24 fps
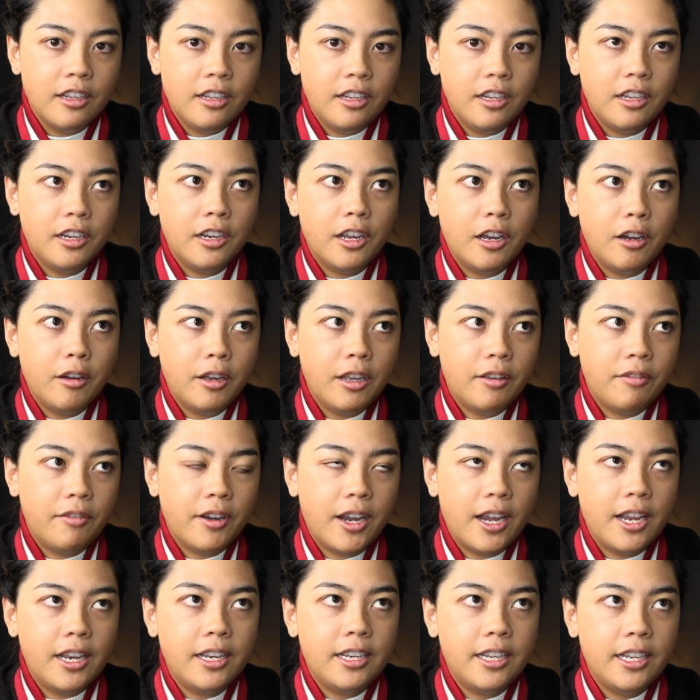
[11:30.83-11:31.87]
You know, if
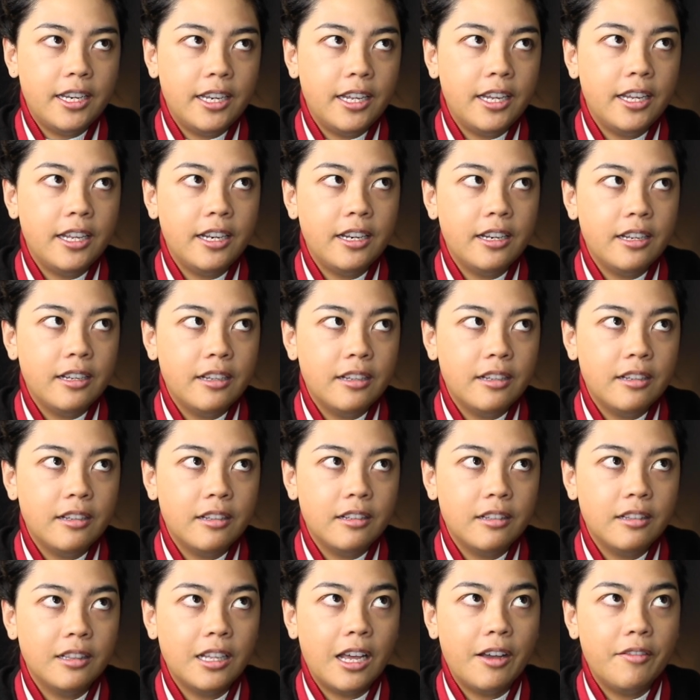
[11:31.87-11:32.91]
I didn't
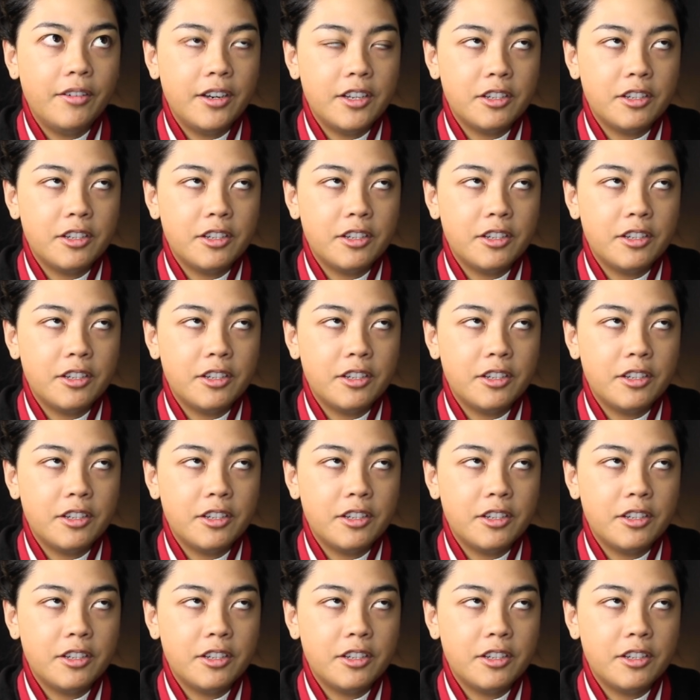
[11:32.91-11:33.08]
love